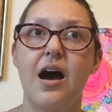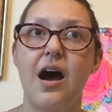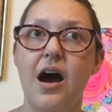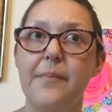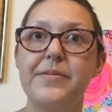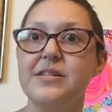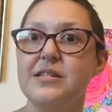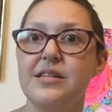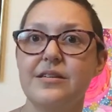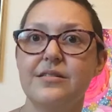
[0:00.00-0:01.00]
up
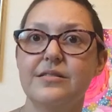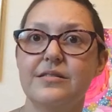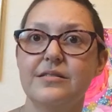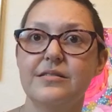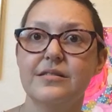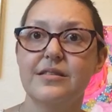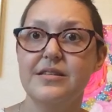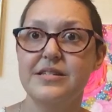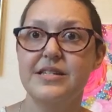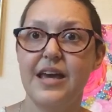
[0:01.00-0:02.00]
until the
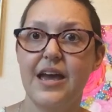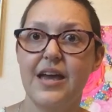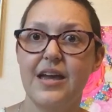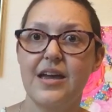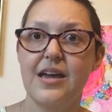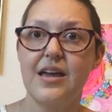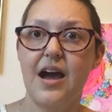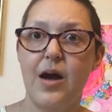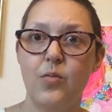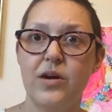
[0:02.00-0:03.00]
day
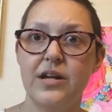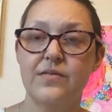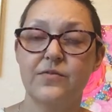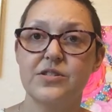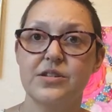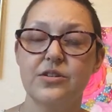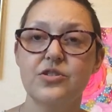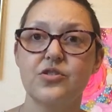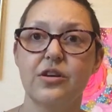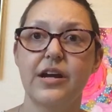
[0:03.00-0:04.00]
I went in for
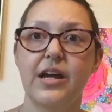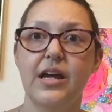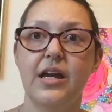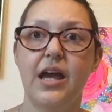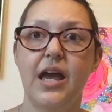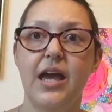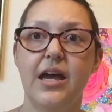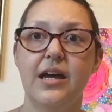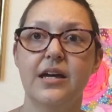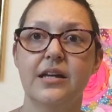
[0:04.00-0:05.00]
surgery.
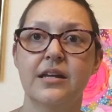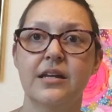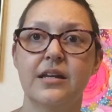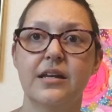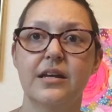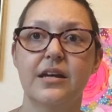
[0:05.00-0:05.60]
And